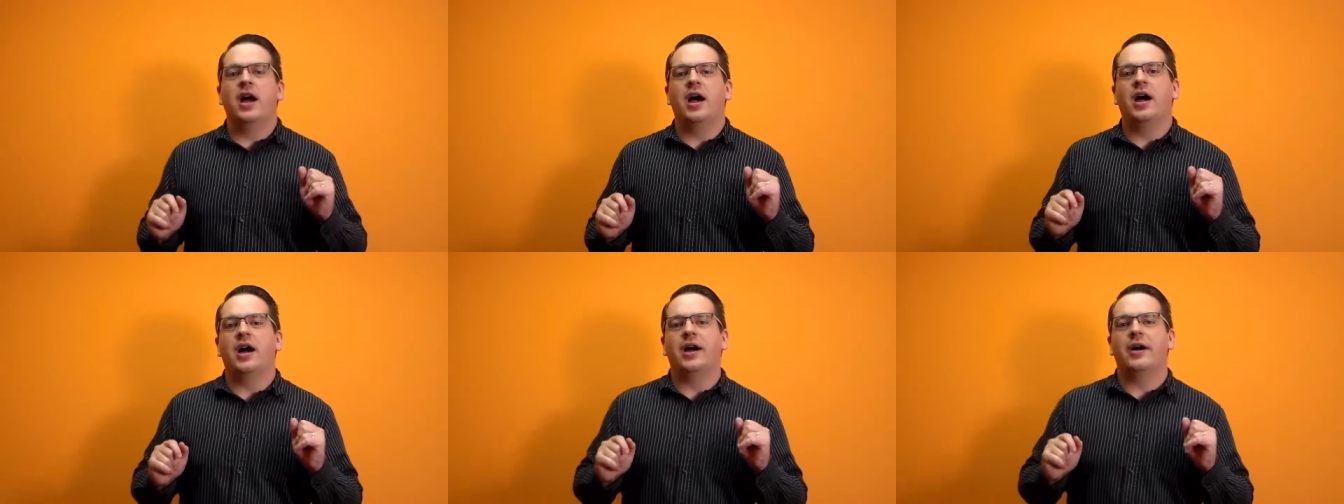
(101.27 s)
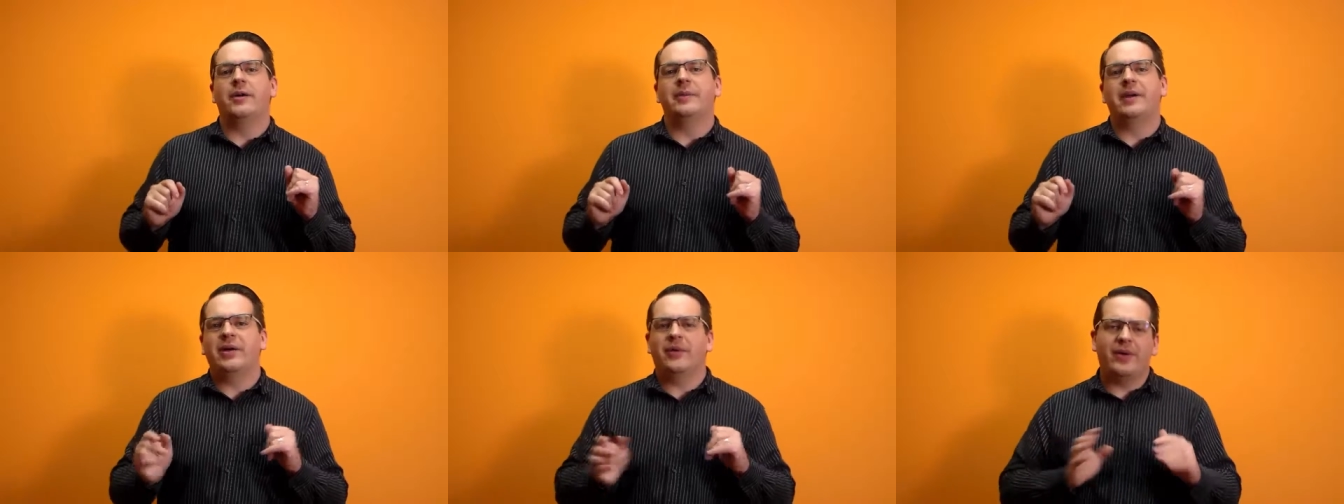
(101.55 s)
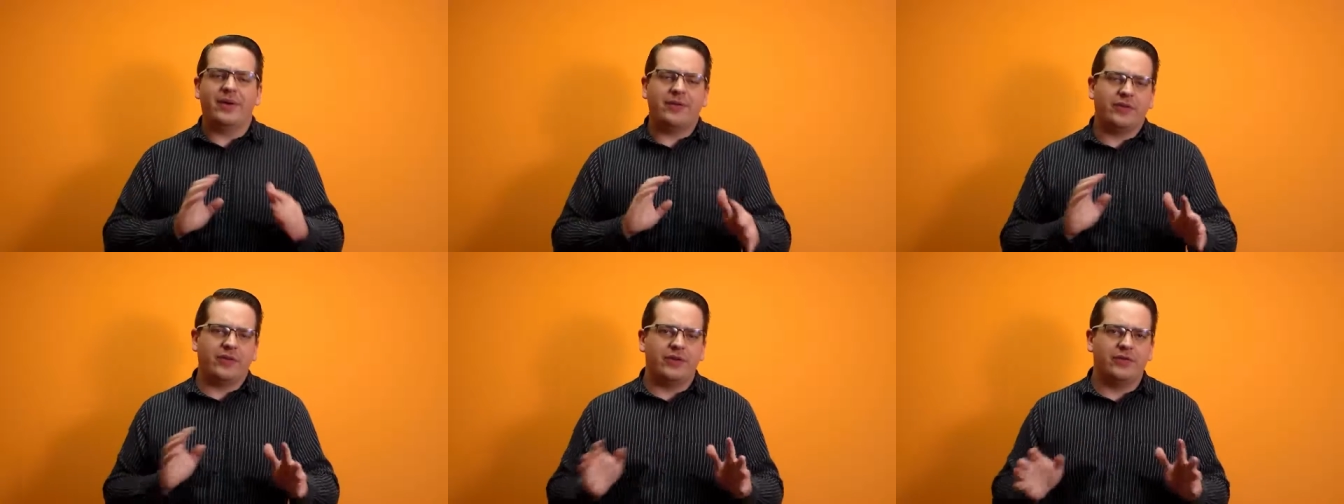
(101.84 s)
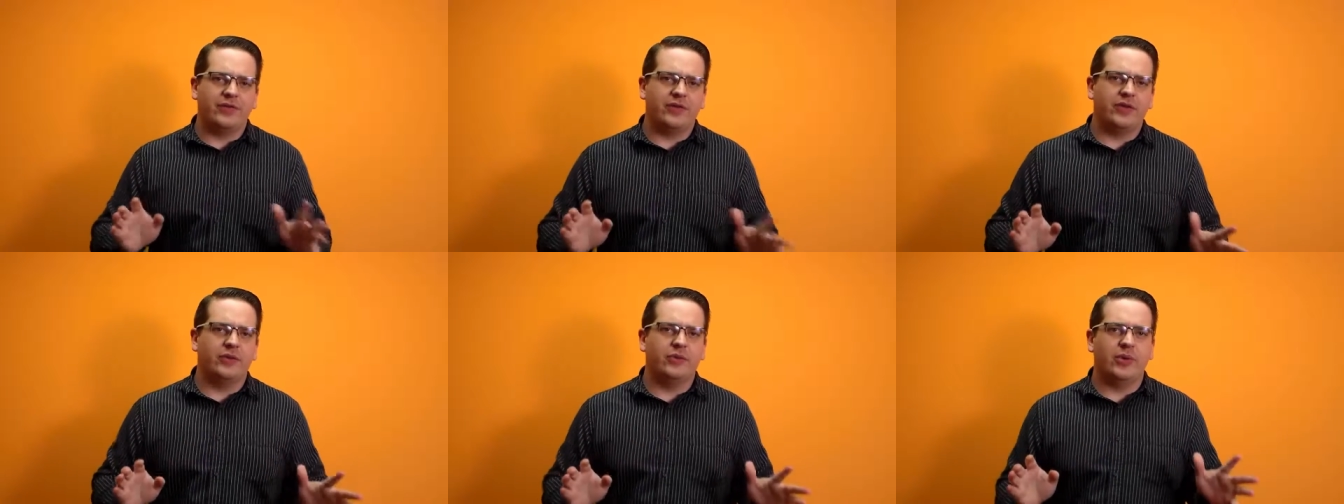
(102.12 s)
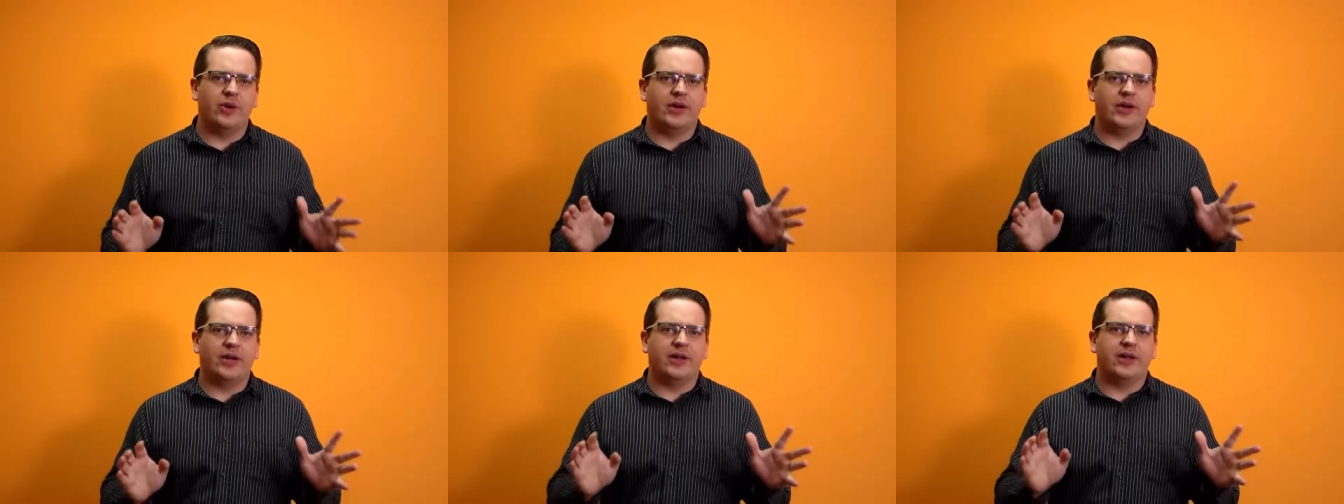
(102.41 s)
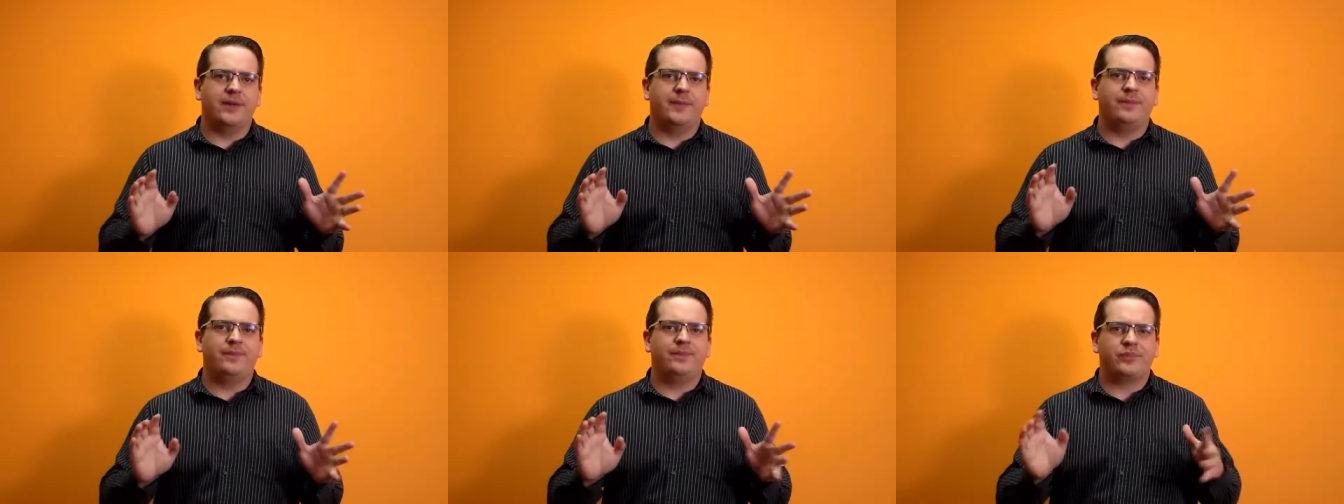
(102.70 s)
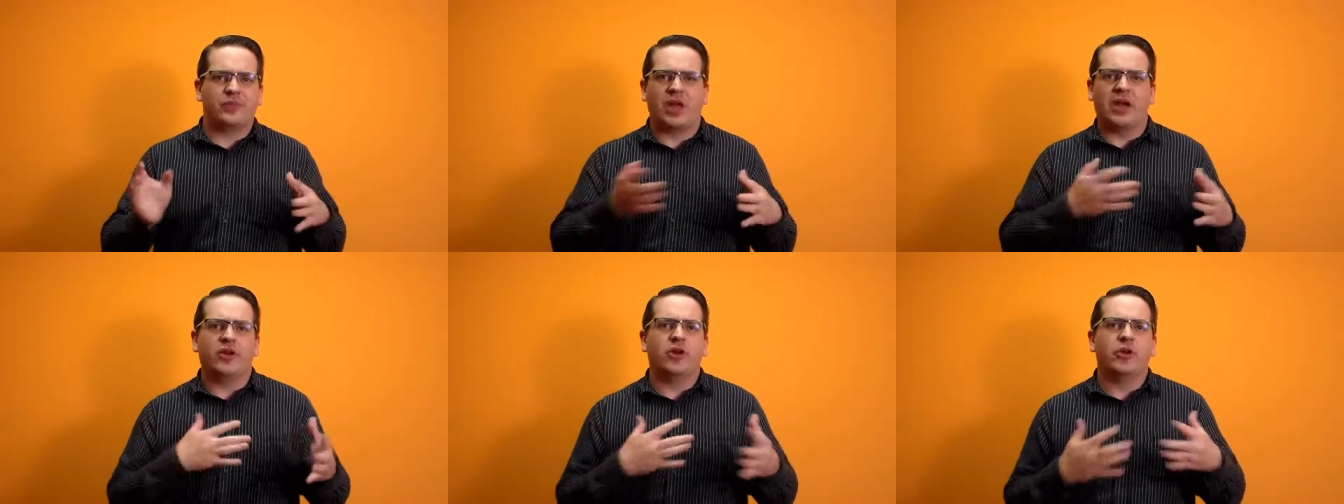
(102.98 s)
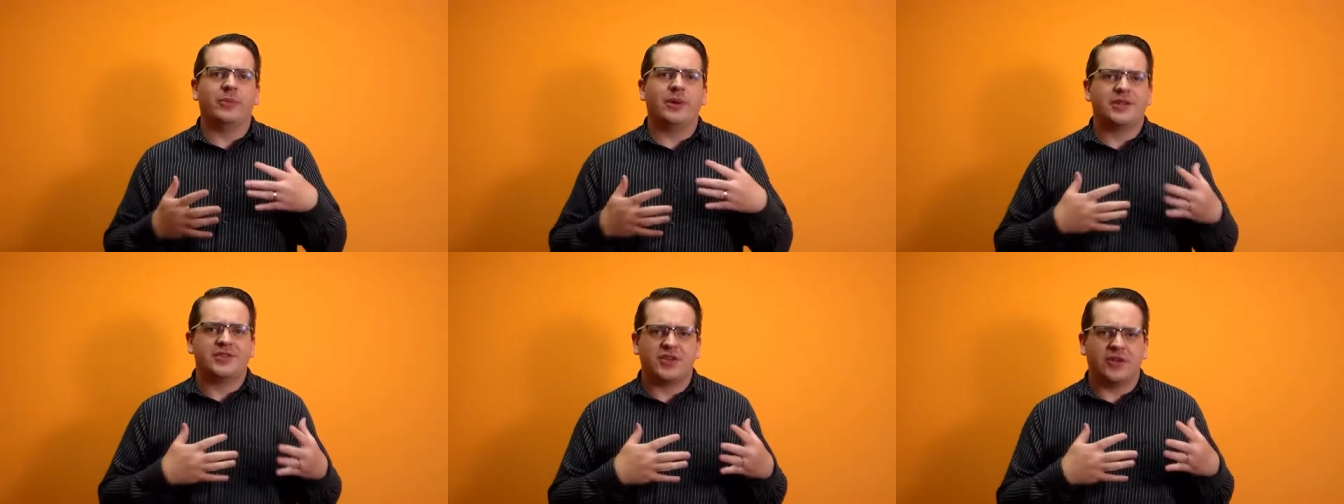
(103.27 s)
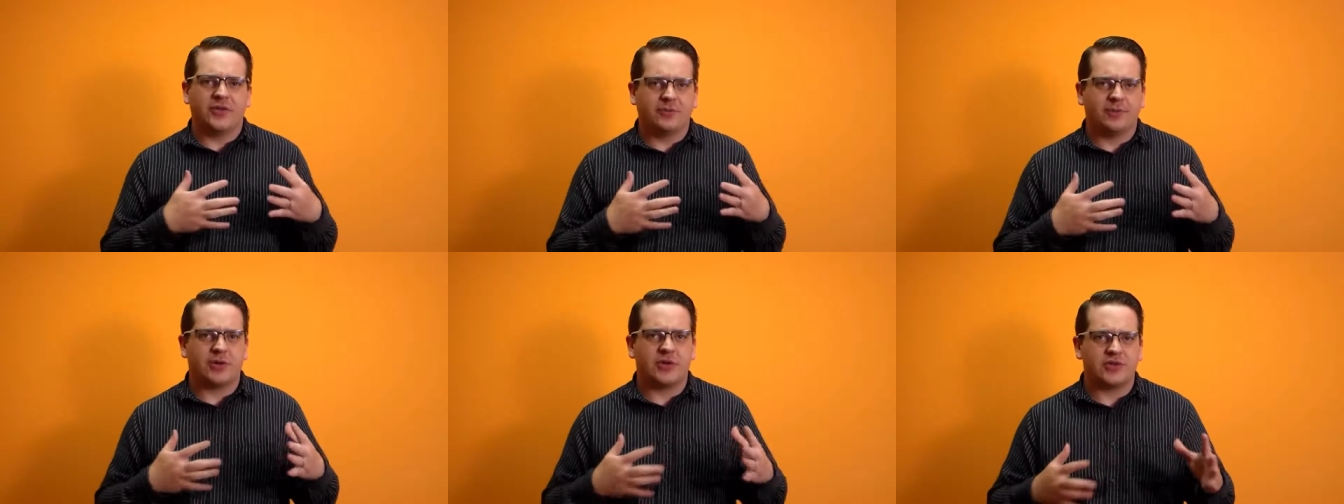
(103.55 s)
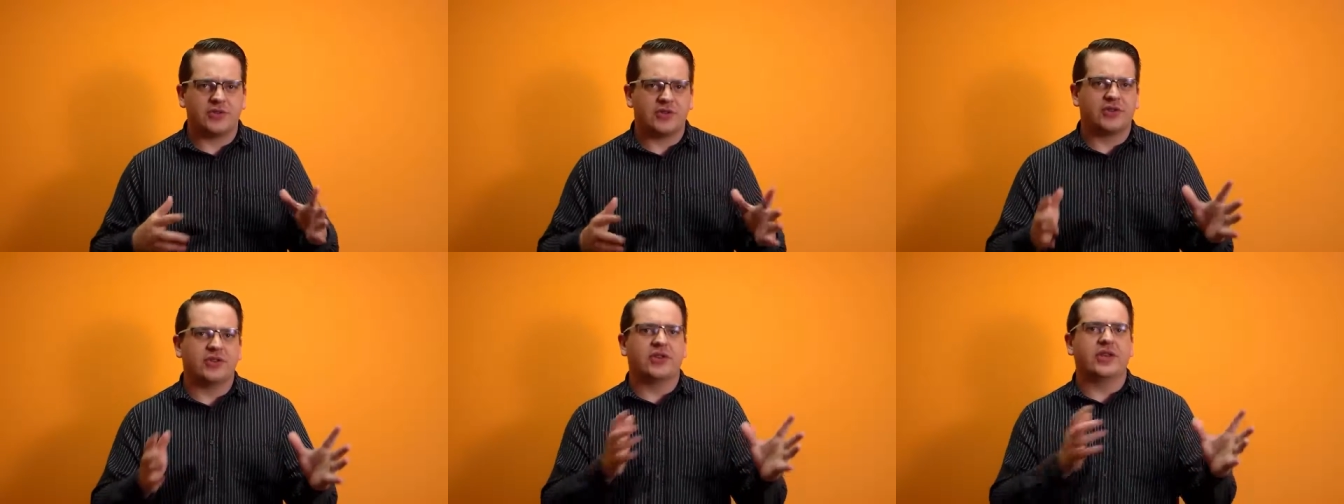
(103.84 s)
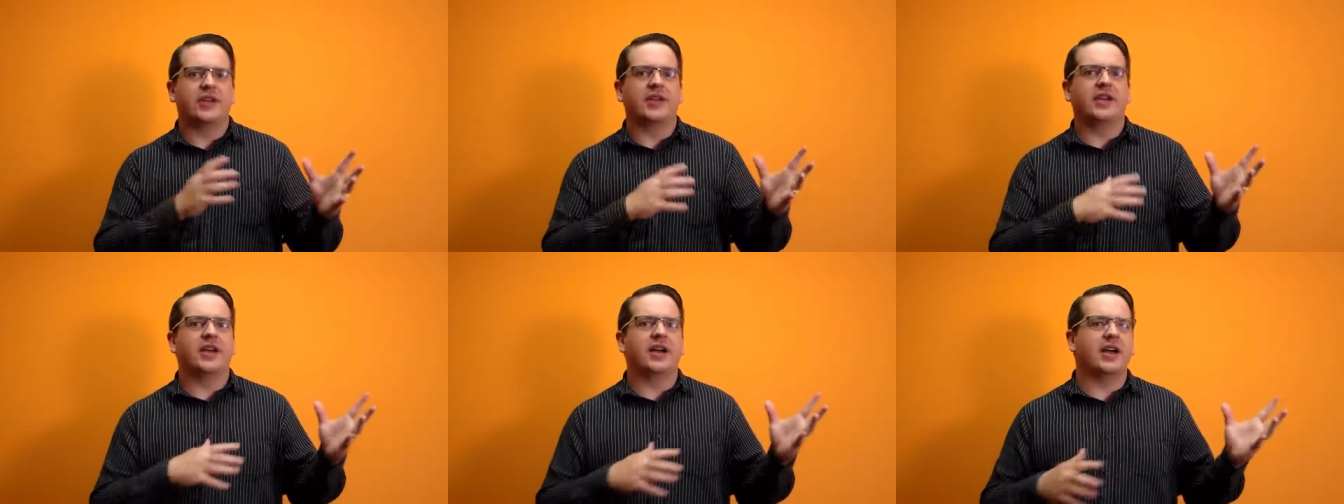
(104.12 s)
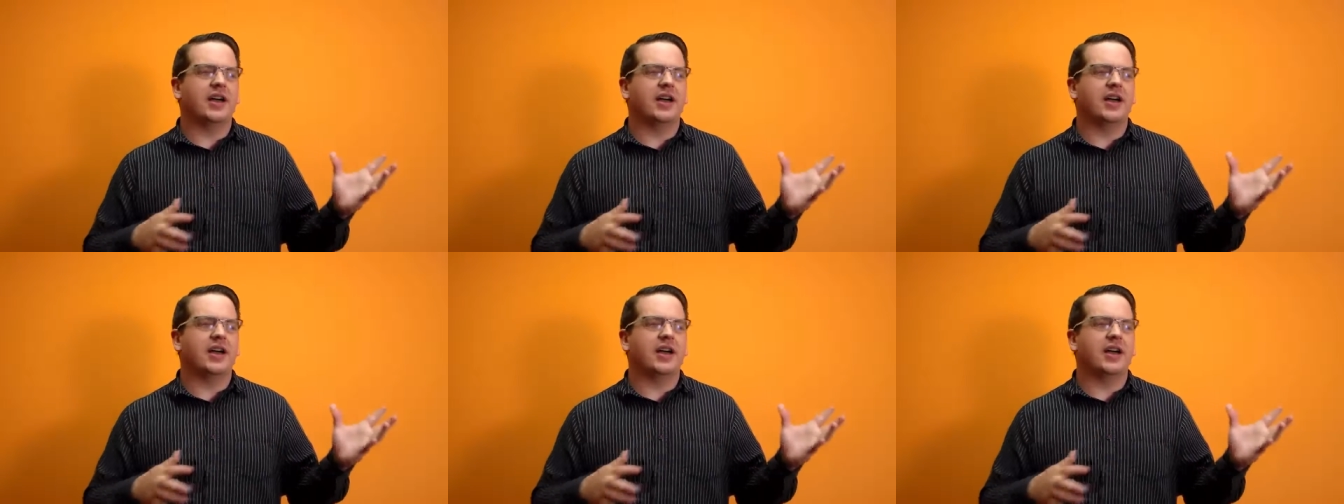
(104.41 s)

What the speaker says: However, if you, I know myself personally,